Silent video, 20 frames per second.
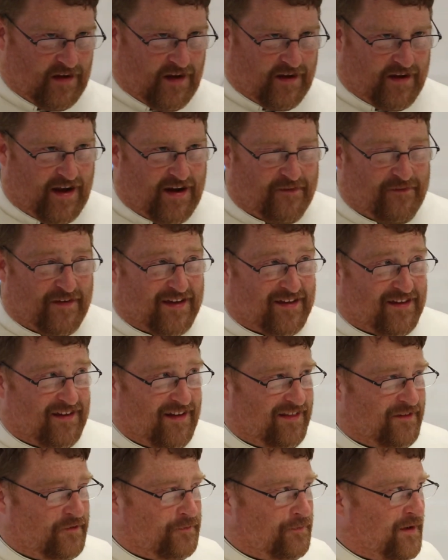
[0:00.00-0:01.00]
a kind of a,
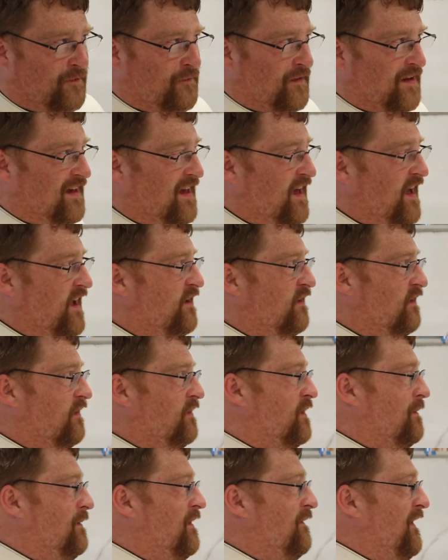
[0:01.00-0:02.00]
a little bit of a key or a
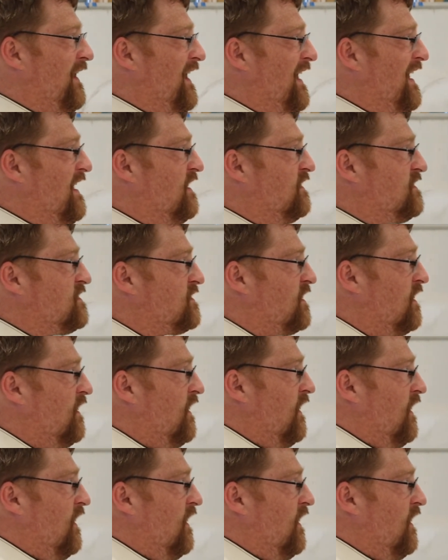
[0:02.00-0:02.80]
little bit of a hint